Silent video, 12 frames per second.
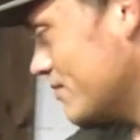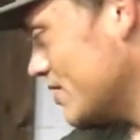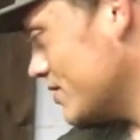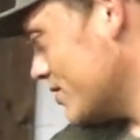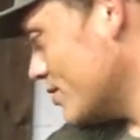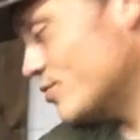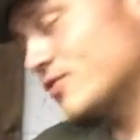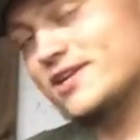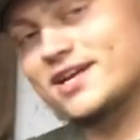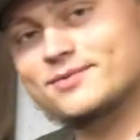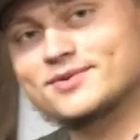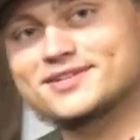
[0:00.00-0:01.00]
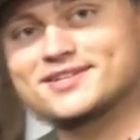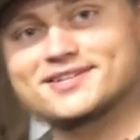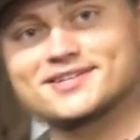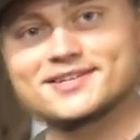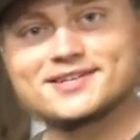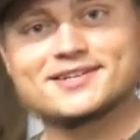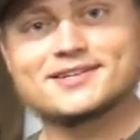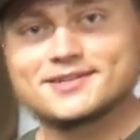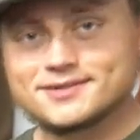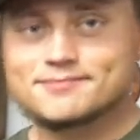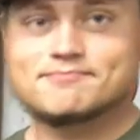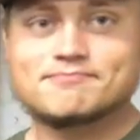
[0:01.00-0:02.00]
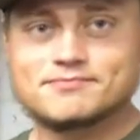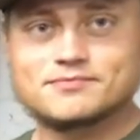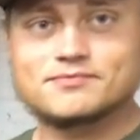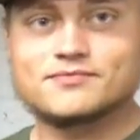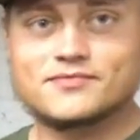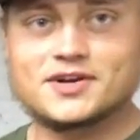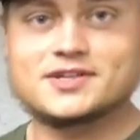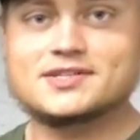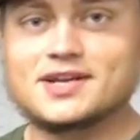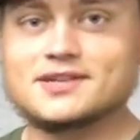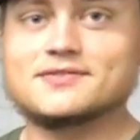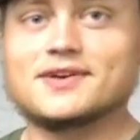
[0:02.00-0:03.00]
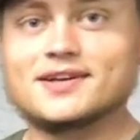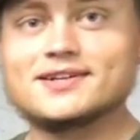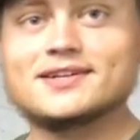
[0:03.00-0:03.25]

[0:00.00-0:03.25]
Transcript: there's no more damage. Very satisfied.